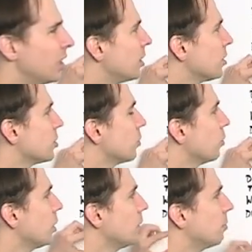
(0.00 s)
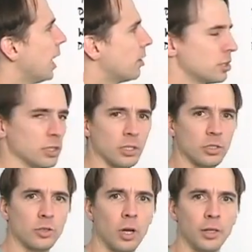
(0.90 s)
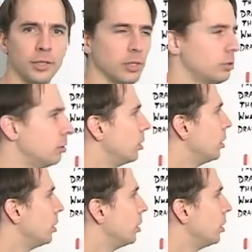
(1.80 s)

Doesn't really matter. She's going to draw until